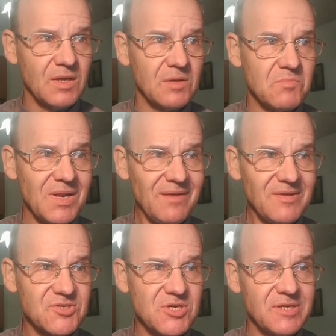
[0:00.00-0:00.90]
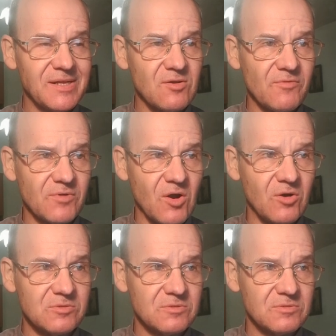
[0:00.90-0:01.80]
Beloved children of
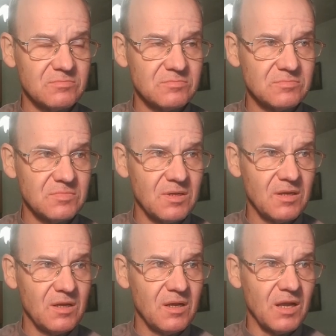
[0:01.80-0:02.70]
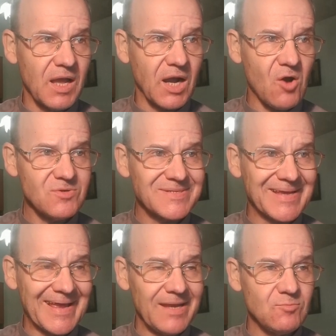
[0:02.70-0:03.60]
God, a horse
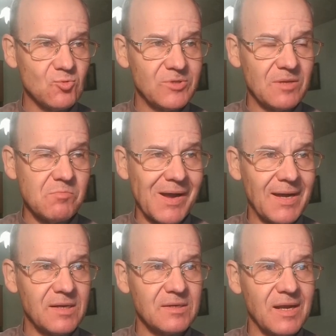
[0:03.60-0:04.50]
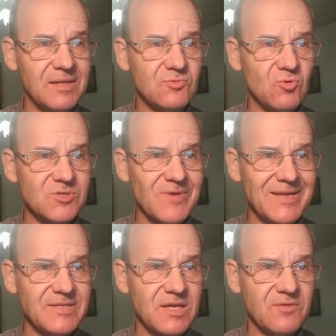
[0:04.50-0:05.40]
came to the bar and was
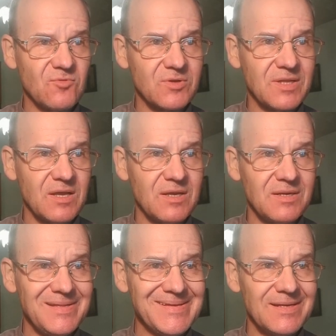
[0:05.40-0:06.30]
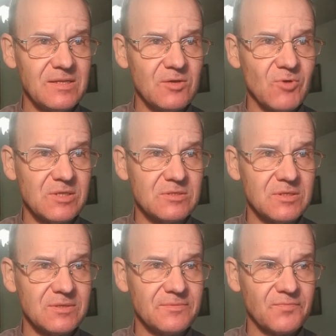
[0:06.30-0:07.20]
waiting for the lingering waiter.
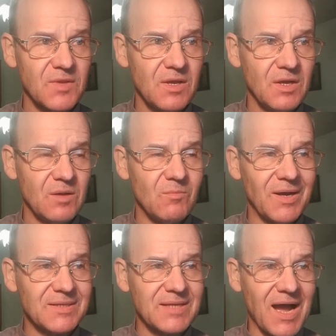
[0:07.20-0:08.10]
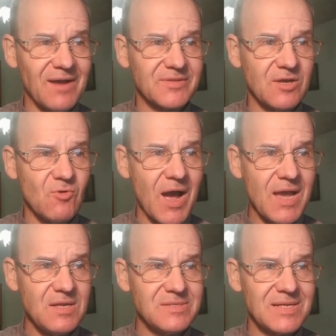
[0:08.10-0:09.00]
But after a
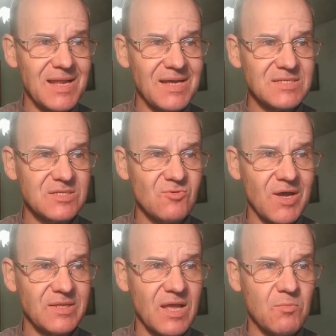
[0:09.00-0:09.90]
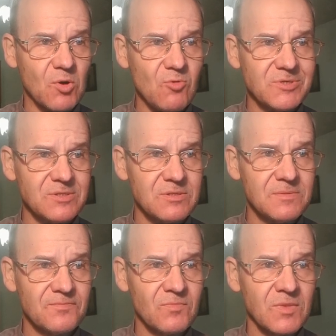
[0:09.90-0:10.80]
while, the last one approached
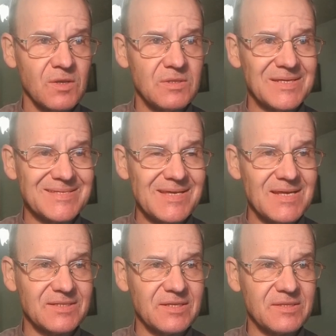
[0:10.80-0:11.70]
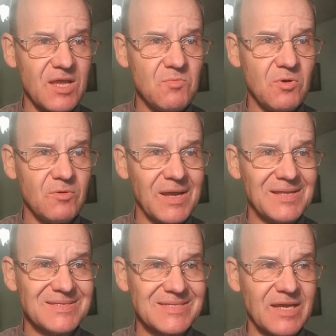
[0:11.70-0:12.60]
the selected table
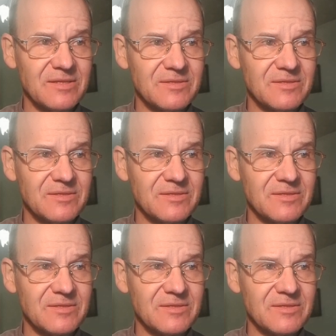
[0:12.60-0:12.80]
and said,